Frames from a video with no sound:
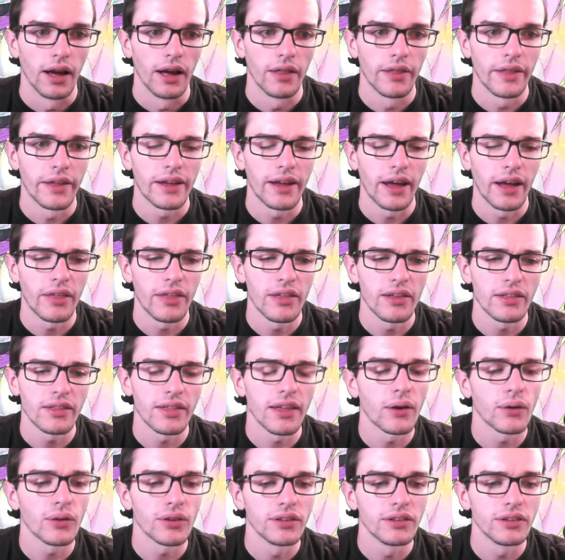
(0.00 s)
I think
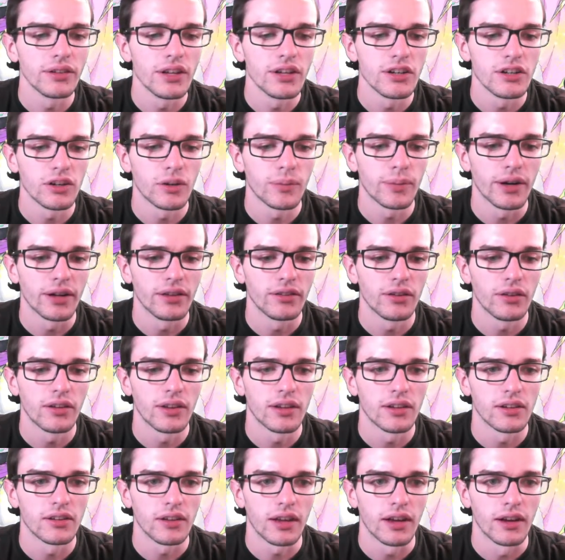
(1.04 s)
that was intentional, but I still
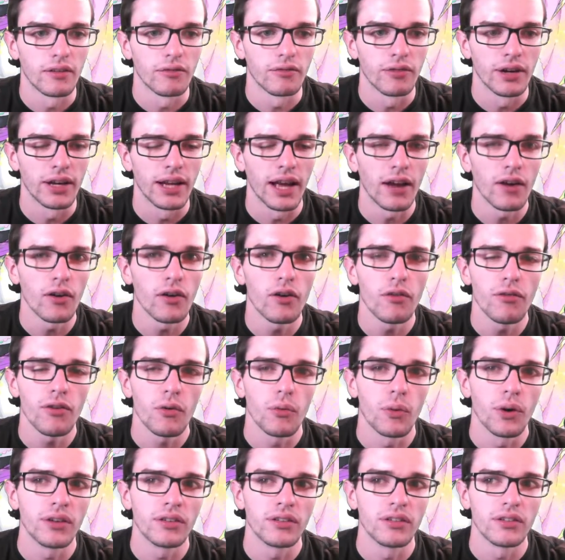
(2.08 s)
think it's kind of funny. I don't know if it
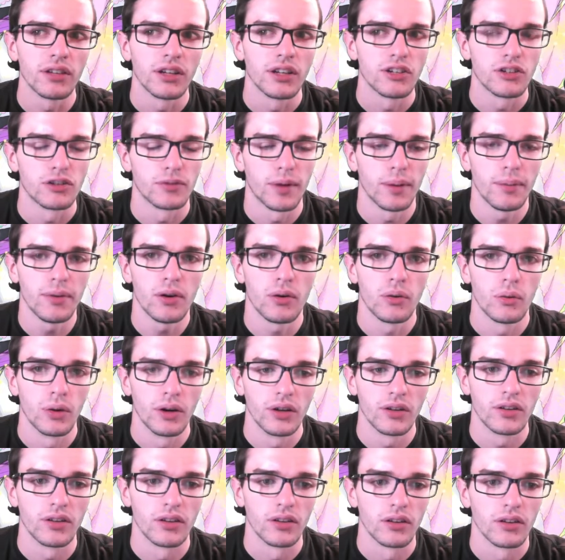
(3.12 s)
was intentional. Maybe it
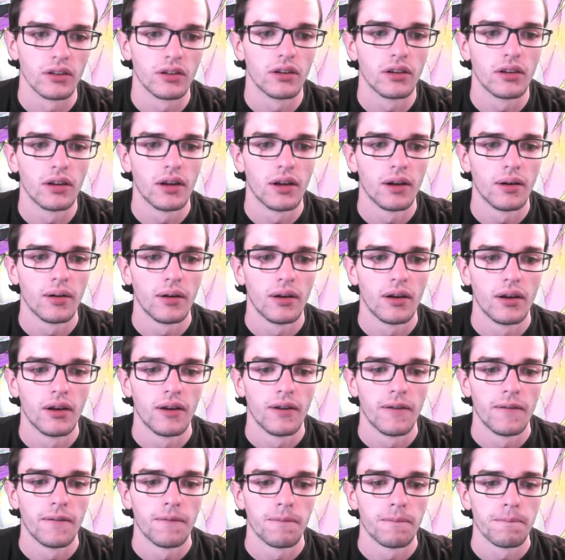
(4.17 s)
wasn't.
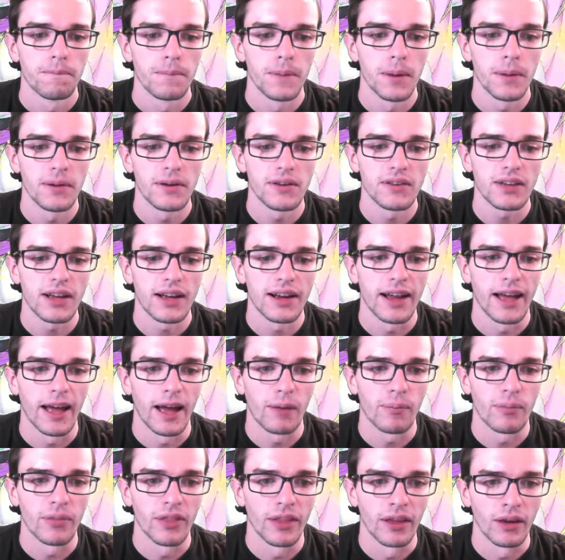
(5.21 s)
Maybe it just kind of
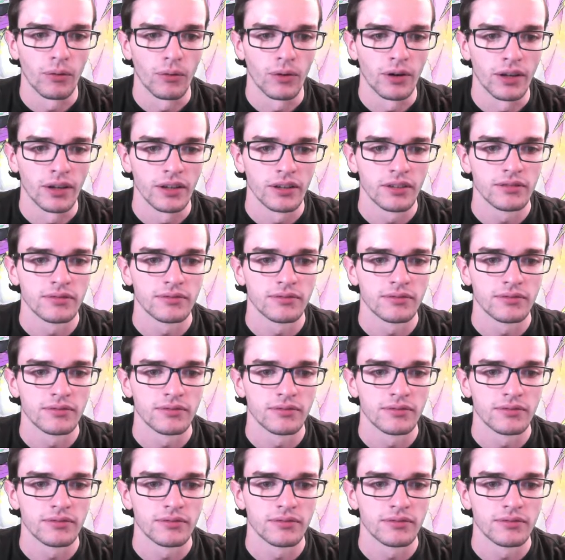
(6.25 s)
happened that way.